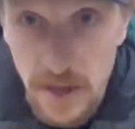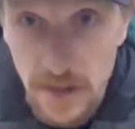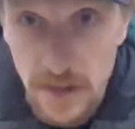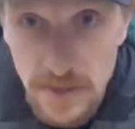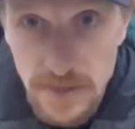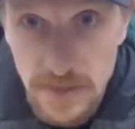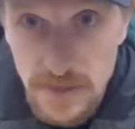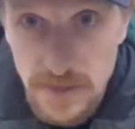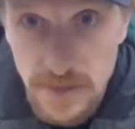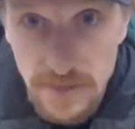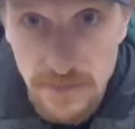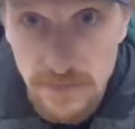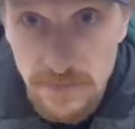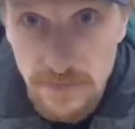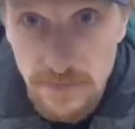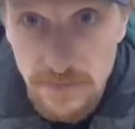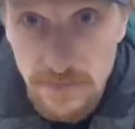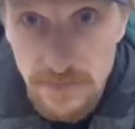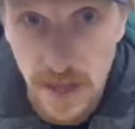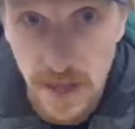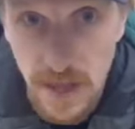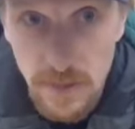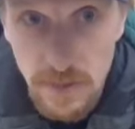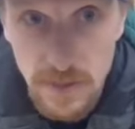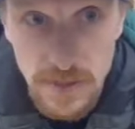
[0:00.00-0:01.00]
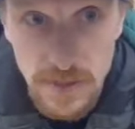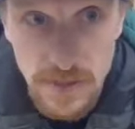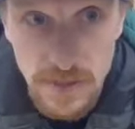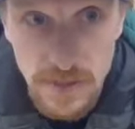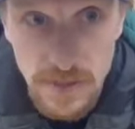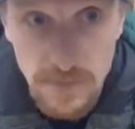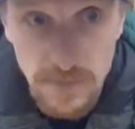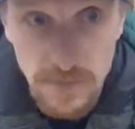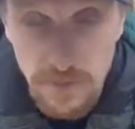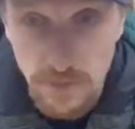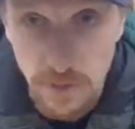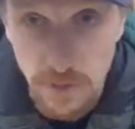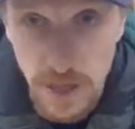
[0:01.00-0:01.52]
else that
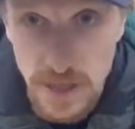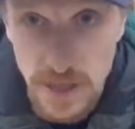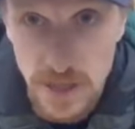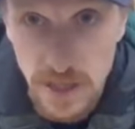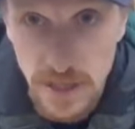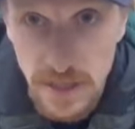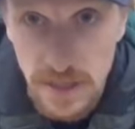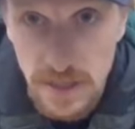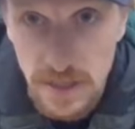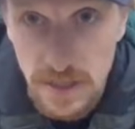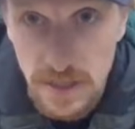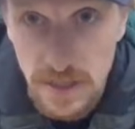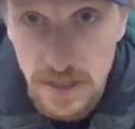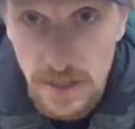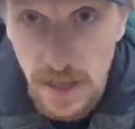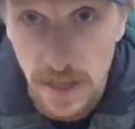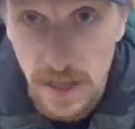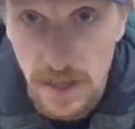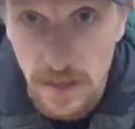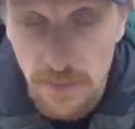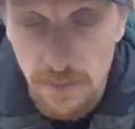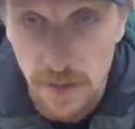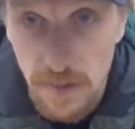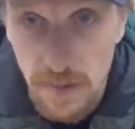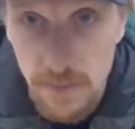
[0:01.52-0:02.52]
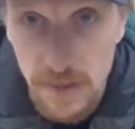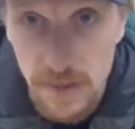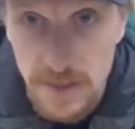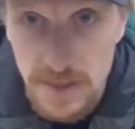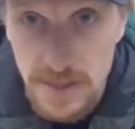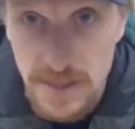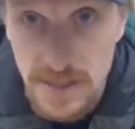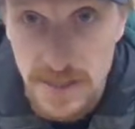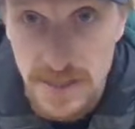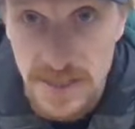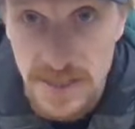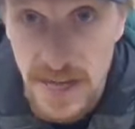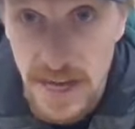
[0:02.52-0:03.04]
was rigid, like maybe a
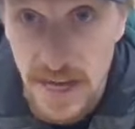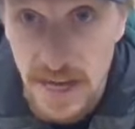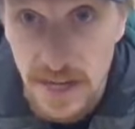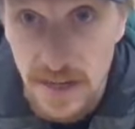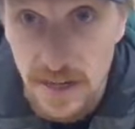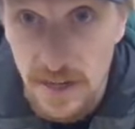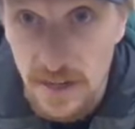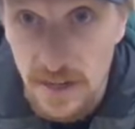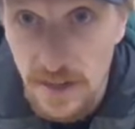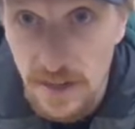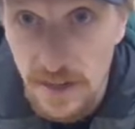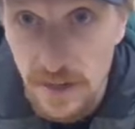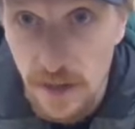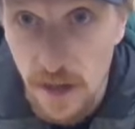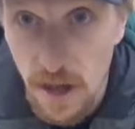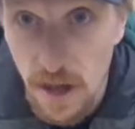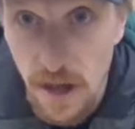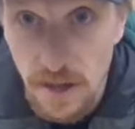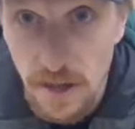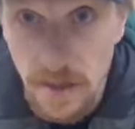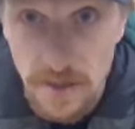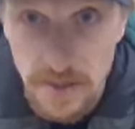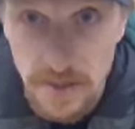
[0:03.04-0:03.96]
stick or a log